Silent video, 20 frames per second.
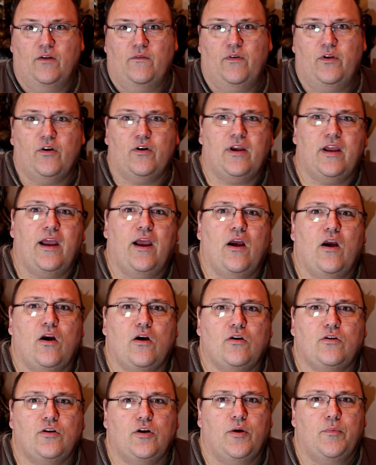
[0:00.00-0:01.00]
of your
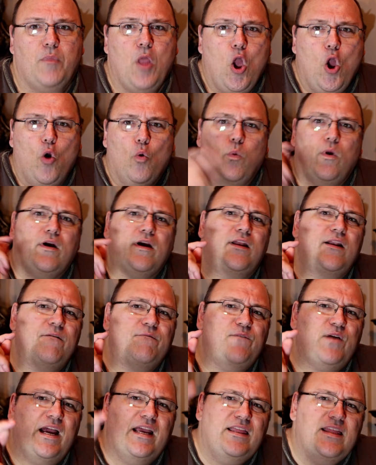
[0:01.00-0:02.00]
character, we're going
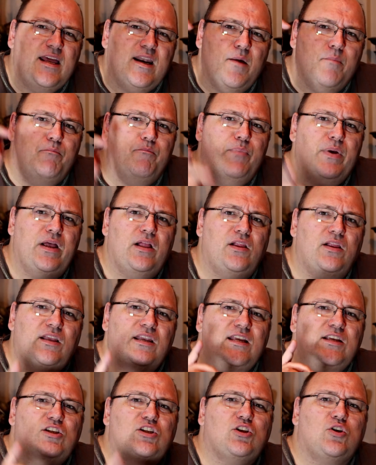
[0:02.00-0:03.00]
to find that
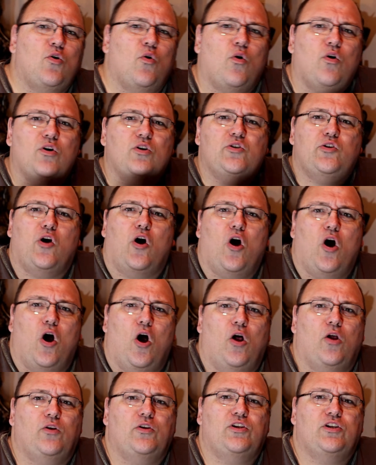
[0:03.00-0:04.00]
ability scores
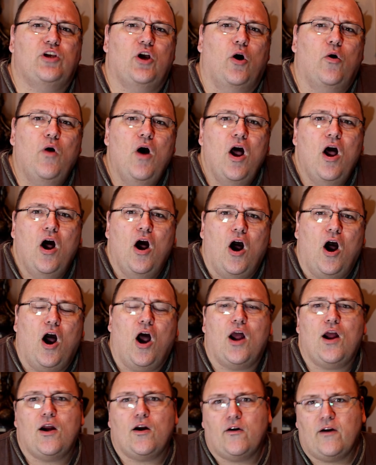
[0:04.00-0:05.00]
also
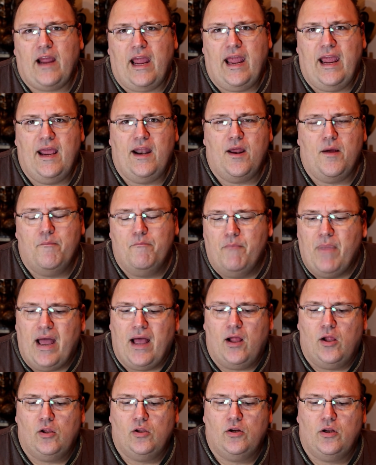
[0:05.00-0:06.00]
are an
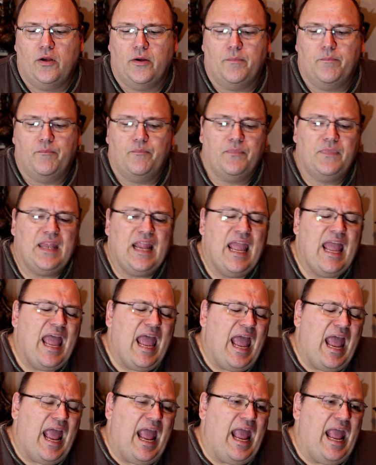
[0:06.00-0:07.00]
amalgam.
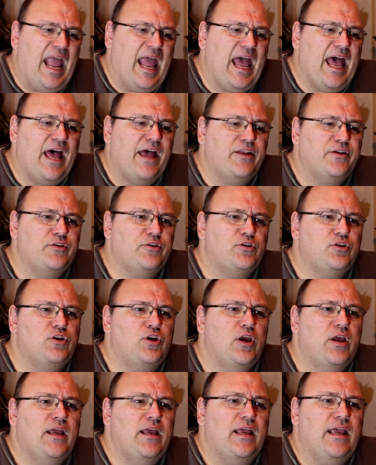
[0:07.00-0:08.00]
And
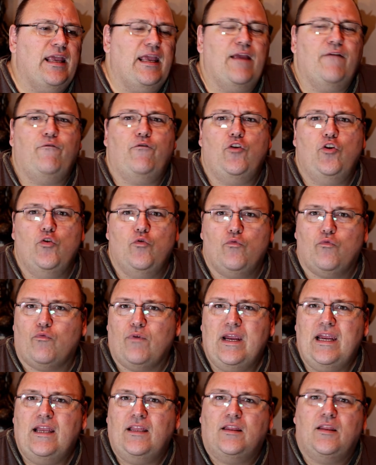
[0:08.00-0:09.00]
if you
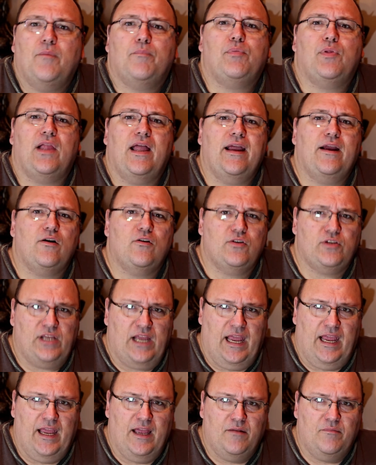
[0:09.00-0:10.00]
read the player's
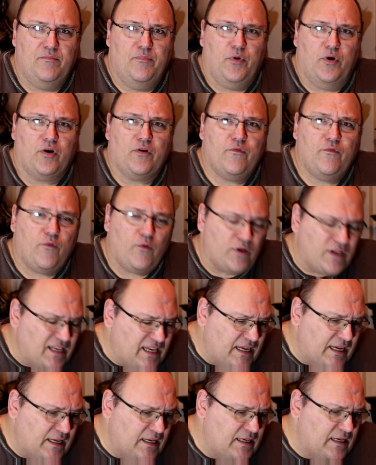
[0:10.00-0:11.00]
handbook for
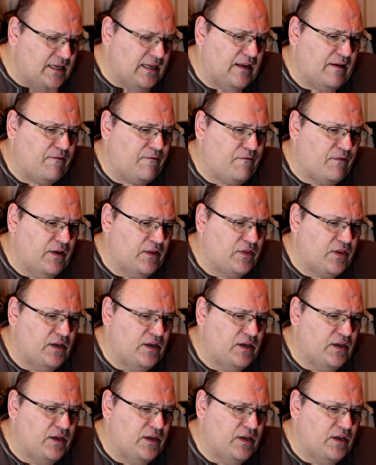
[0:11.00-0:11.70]
D&D 5th